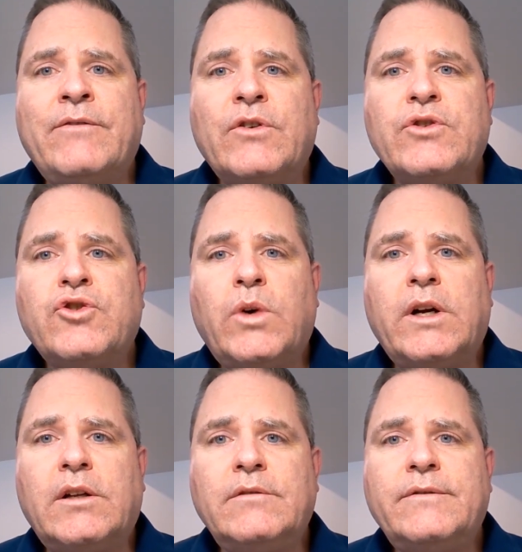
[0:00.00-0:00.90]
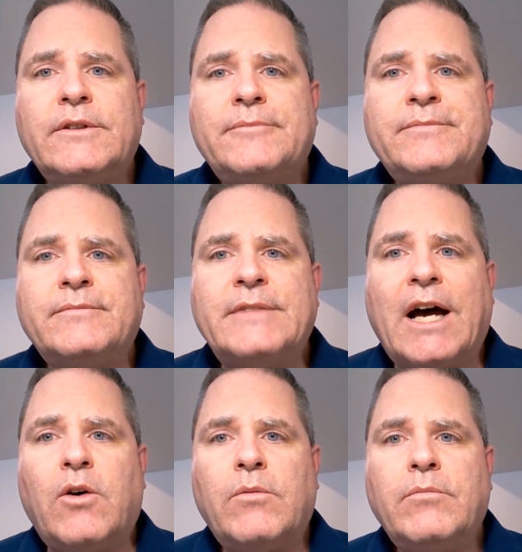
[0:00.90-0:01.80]
Verse 12
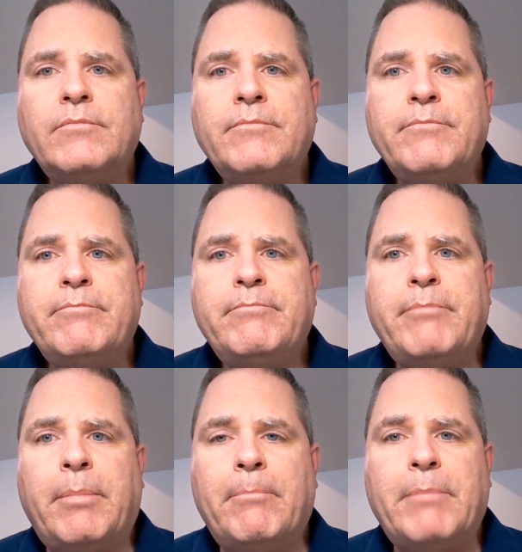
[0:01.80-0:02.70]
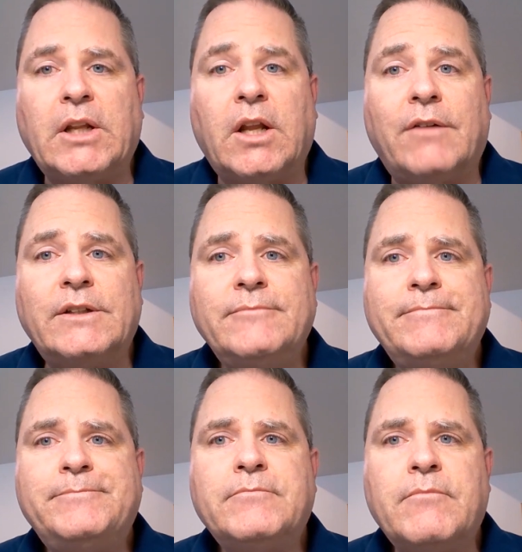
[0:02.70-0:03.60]
Now, beloved,
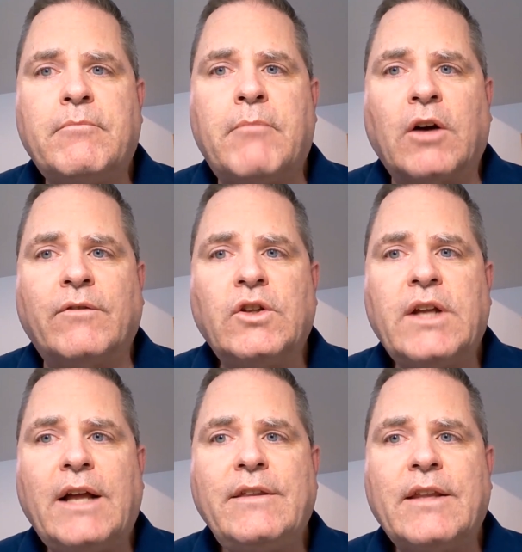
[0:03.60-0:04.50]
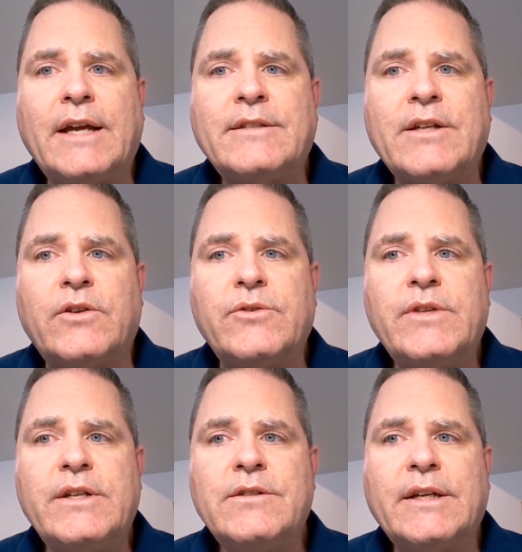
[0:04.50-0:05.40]
marvel not that I tell you
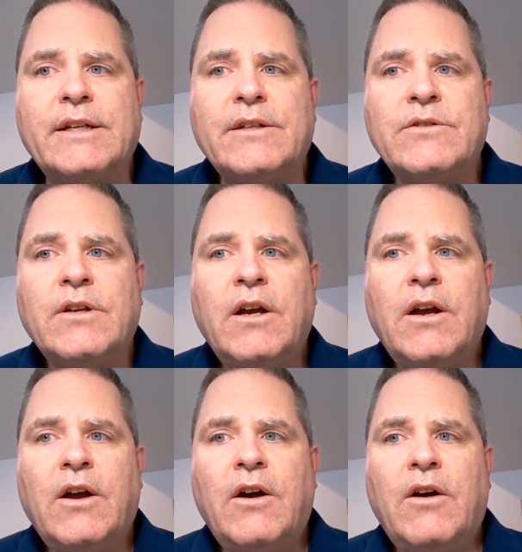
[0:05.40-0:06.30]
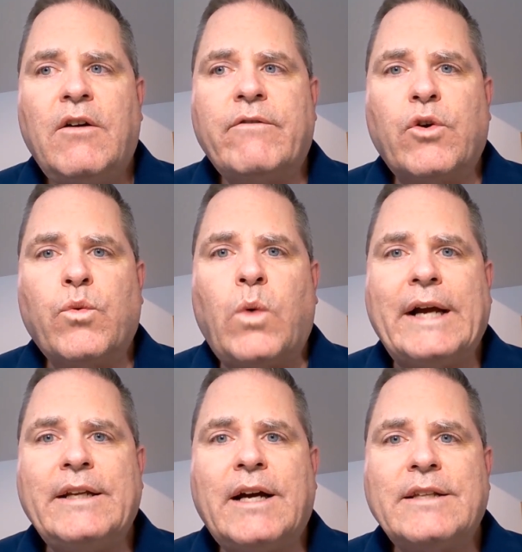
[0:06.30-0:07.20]
these things, for
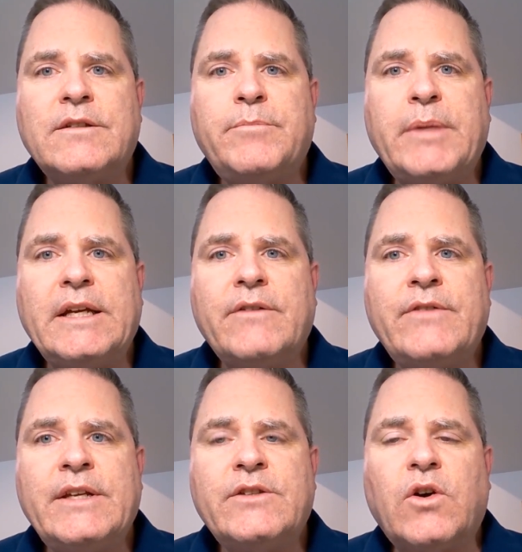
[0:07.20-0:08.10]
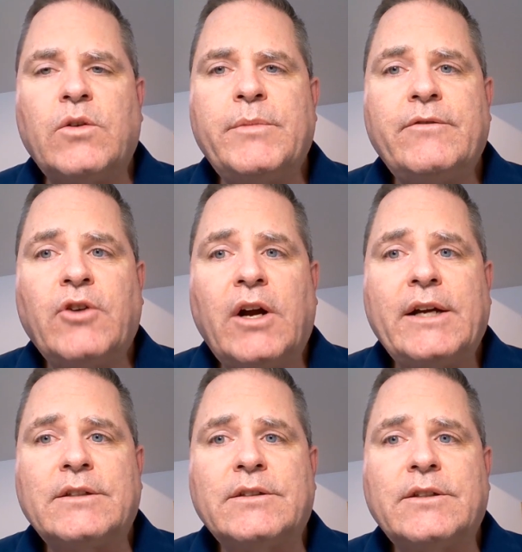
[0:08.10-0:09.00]
why not speak of the atonement of
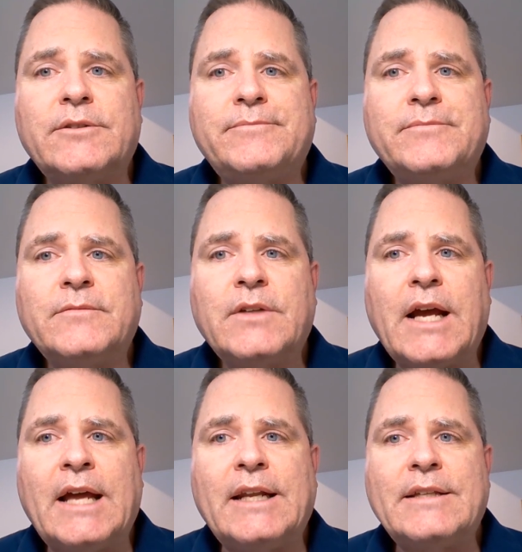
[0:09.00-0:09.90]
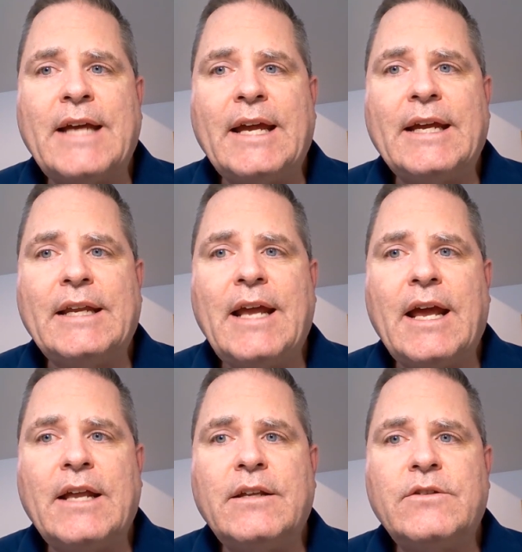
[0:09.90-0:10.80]
Christ and attain
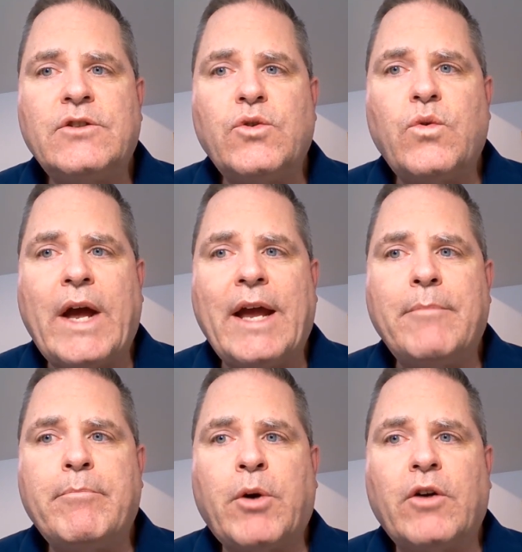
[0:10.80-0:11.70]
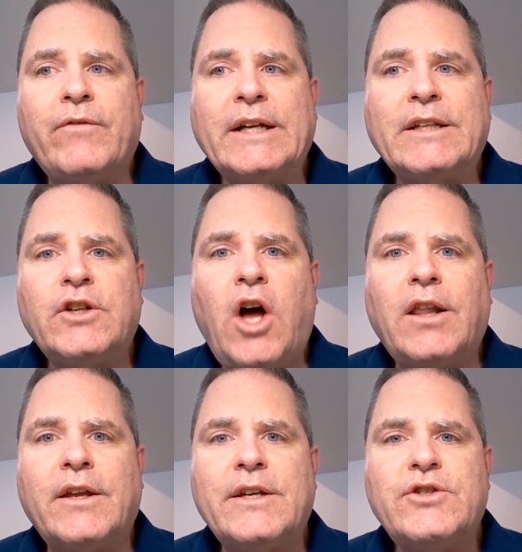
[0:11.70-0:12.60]
to a perfect
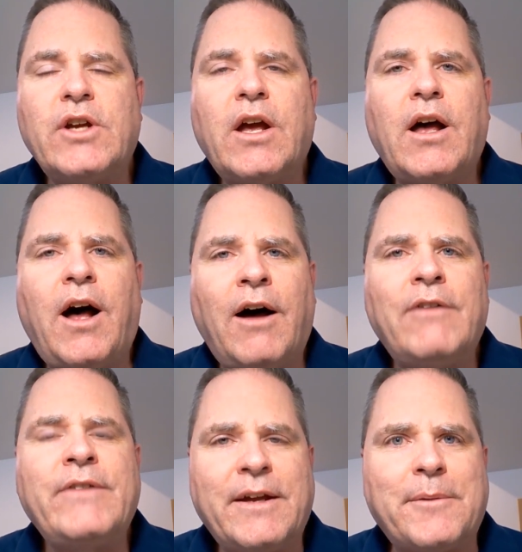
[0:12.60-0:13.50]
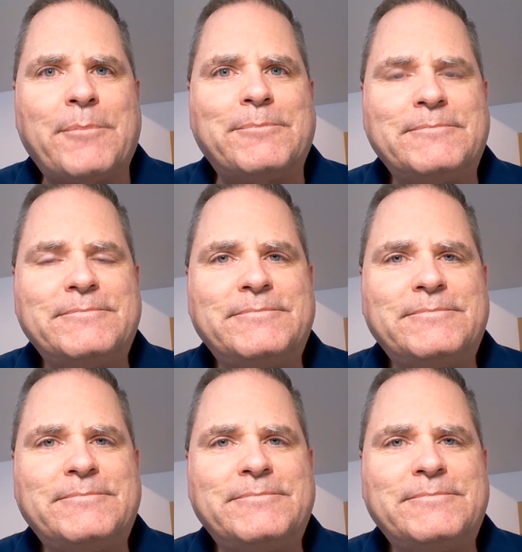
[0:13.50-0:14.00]
knowledge of him?